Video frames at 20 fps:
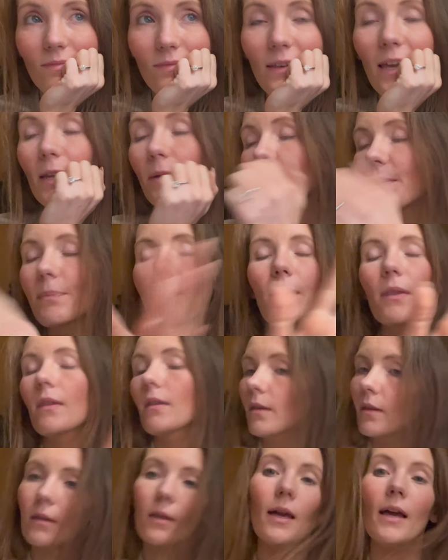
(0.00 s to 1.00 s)
Anyway.
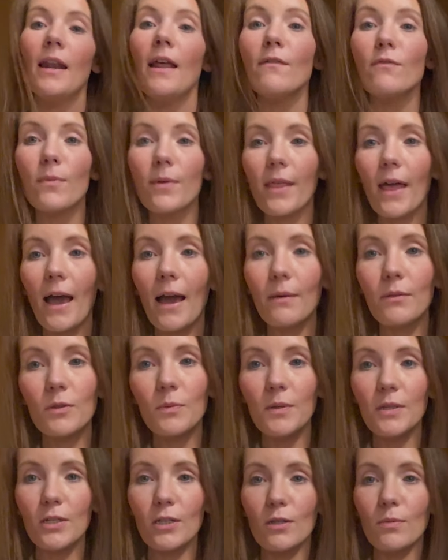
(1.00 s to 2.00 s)
Enough about that, I will
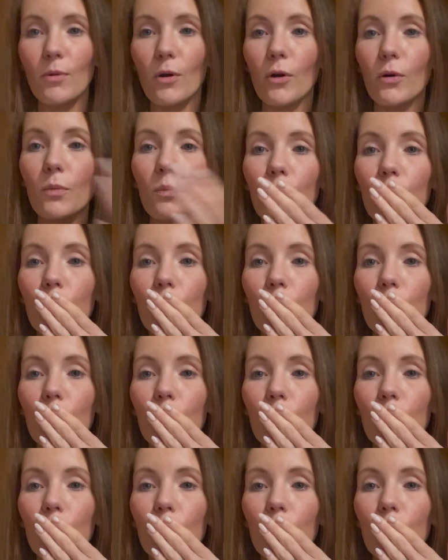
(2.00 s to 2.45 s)
speak to you tomorrow.